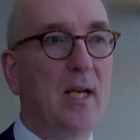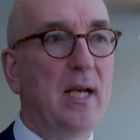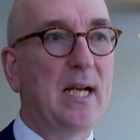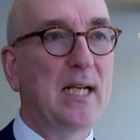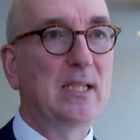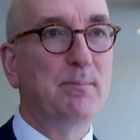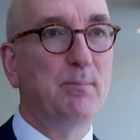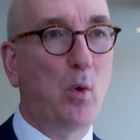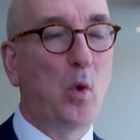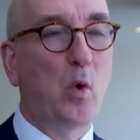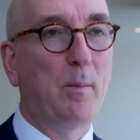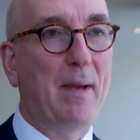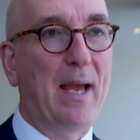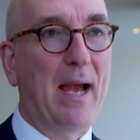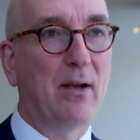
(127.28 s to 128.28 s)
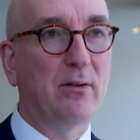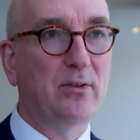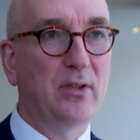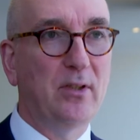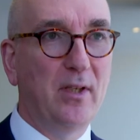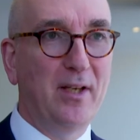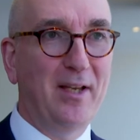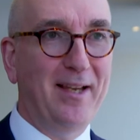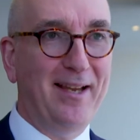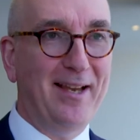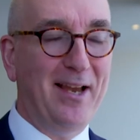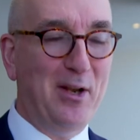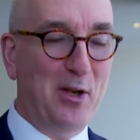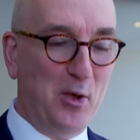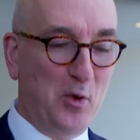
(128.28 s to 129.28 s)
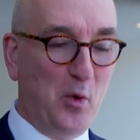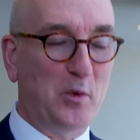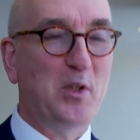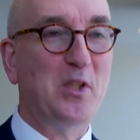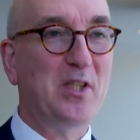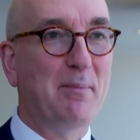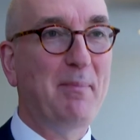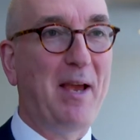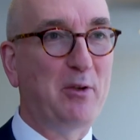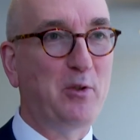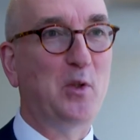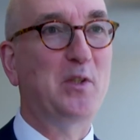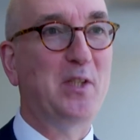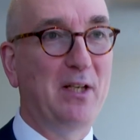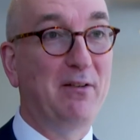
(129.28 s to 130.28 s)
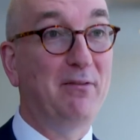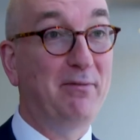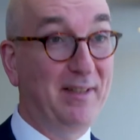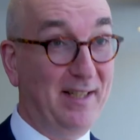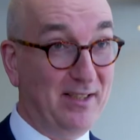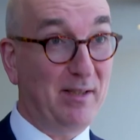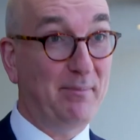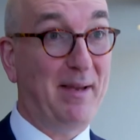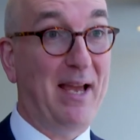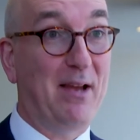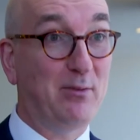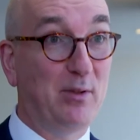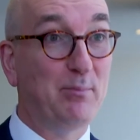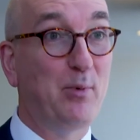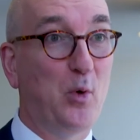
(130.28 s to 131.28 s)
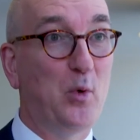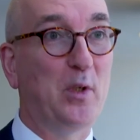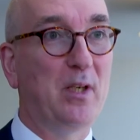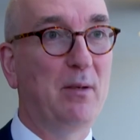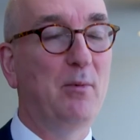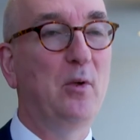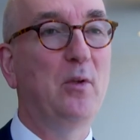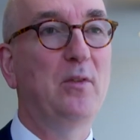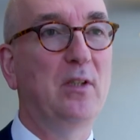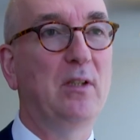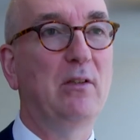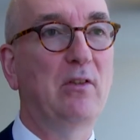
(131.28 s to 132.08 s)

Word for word: It's more about not just about yourself, it's about the broader community.